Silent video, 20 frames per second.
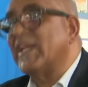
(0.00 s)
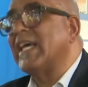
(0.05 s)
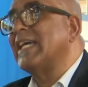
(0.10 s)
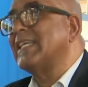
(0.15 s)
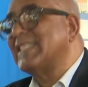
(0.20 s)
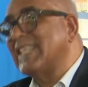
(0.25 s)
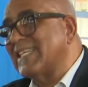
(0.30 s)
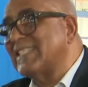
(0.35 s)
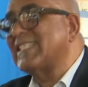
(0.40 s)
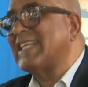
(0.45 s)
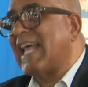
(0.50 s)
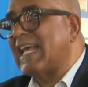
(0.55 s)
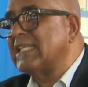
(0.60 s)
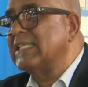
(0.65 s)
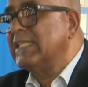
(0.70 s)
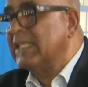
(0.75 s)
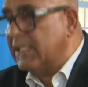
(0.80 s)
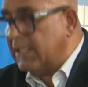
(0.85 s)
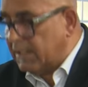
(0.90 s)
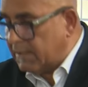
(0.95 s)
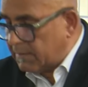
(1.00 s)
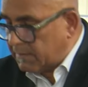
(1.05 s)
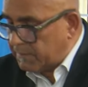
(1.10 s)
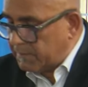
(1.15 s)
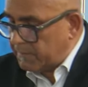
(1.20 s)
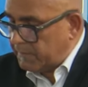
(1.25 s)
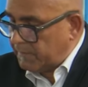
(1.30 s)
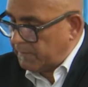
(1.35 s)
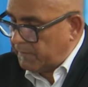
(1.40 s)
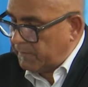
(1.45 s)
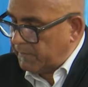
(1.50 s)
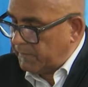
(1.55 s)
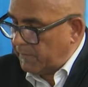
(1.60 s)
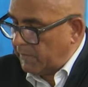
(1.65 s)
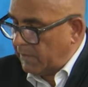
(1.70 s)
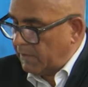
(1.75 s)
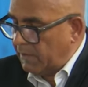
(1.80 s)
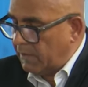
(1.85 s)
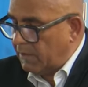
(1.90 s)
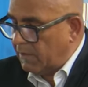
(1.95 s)
Today is a sad day.
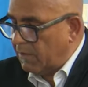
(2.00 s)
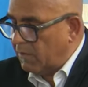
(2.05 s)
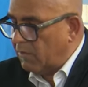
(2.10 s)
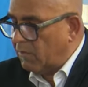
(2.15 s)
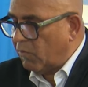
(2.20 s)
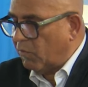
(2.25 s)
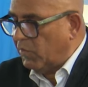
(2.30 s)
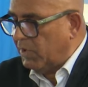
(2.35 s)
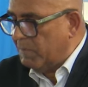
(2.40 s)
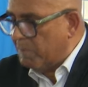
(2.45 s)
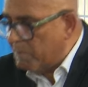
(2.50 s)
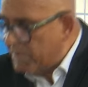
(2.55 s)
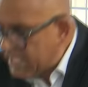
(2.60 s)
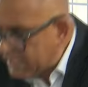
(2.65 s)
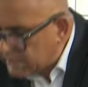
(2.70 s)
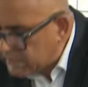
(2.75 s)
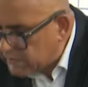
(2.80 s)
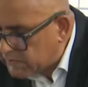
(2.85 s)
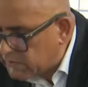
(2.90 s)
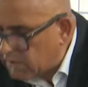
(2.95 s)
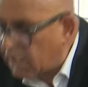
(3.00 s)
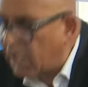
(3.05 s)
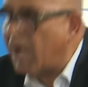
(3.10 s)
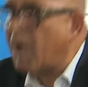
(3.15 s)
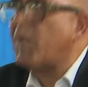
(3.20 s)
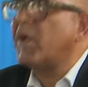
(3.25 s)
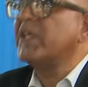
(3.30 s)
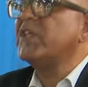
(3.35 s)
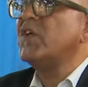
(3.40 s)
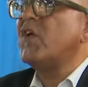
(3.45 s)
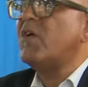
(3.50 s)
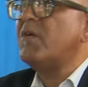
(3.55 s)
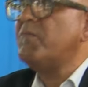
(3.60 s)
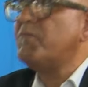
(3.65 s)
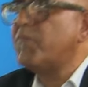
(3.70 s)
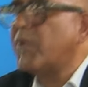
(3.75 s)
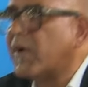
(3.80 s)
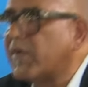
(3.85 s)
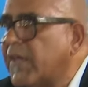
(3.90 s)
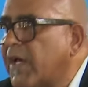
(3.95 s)
We miss our
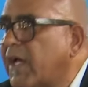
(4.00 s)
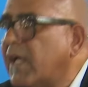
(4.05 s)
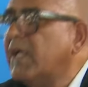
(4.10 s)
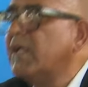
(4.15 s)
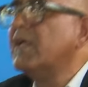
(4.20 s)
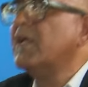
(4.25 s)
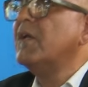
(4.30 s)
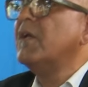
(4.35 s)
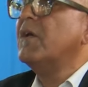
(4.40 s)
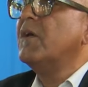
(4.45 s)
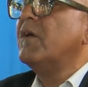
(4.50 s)
young brother,